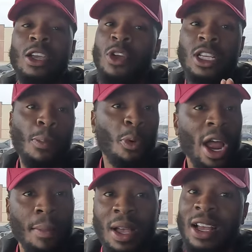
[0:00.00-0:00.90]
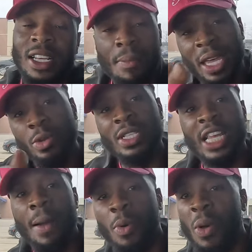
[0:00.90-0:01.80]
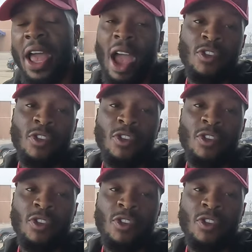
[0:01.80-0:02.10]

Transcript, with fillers: You need to prep. Let me give you an example.